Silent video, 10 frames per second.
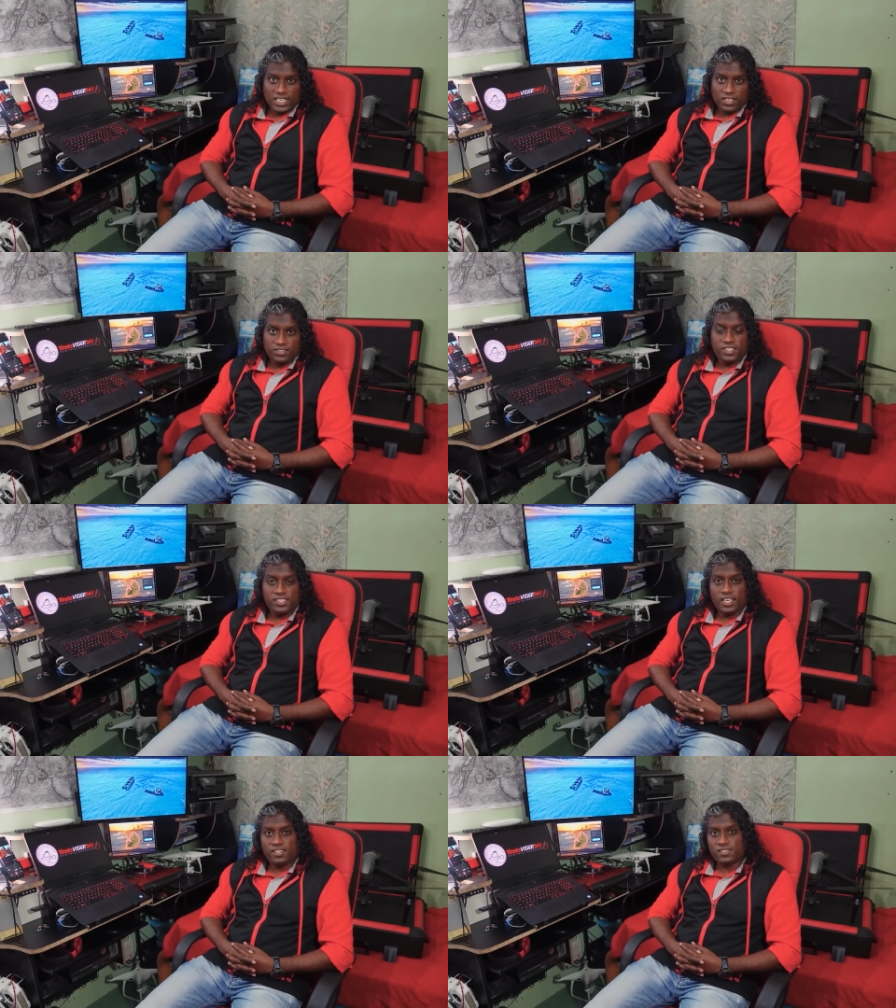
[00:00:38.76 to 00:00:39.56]
On the
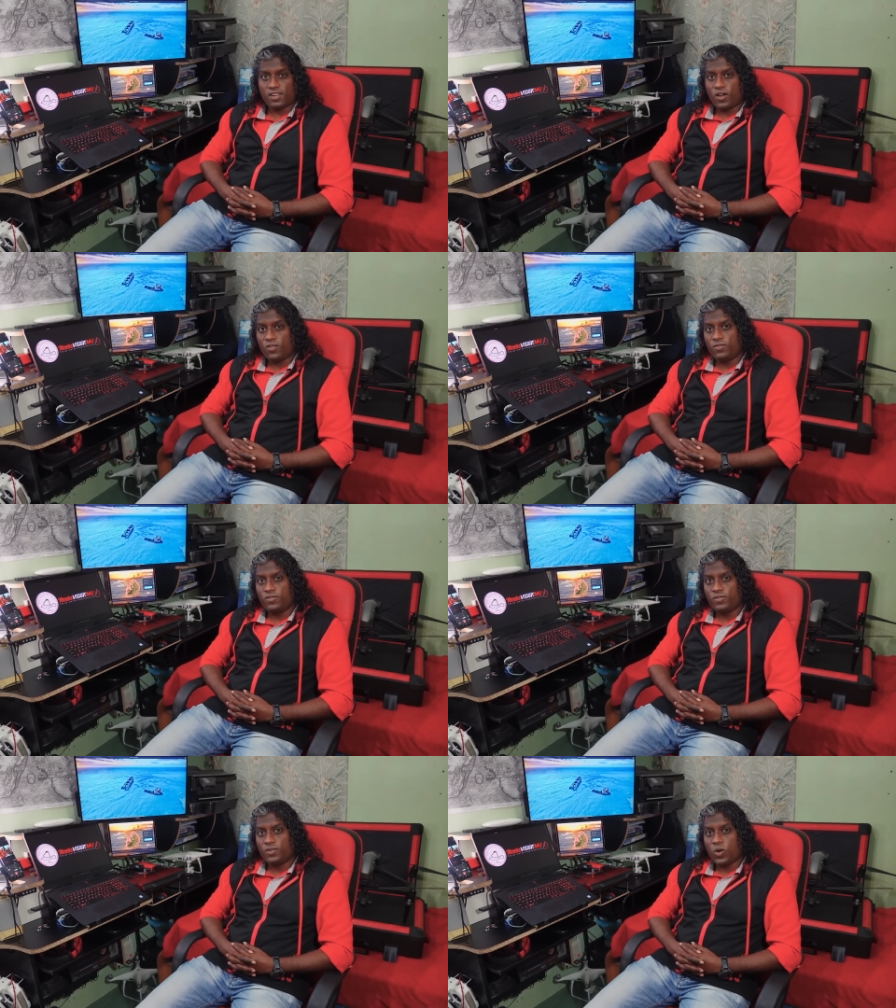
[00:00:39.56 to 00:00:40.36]
6th of
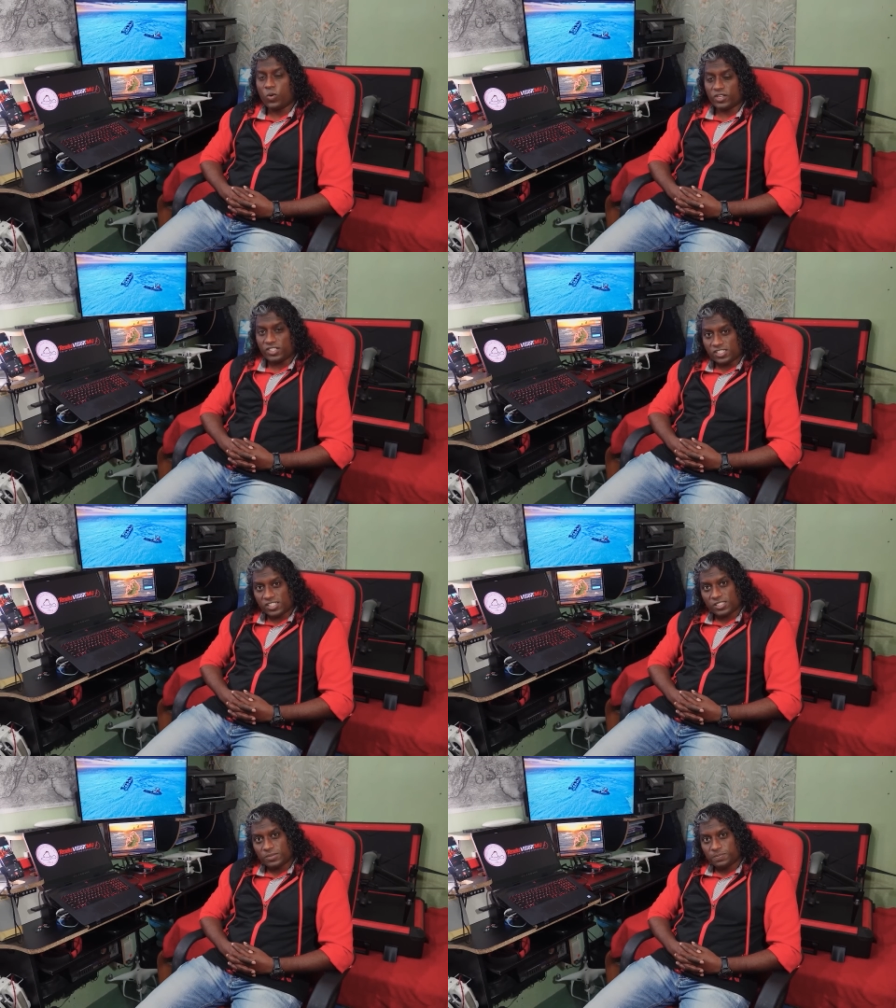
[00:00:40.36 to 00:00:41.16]
August,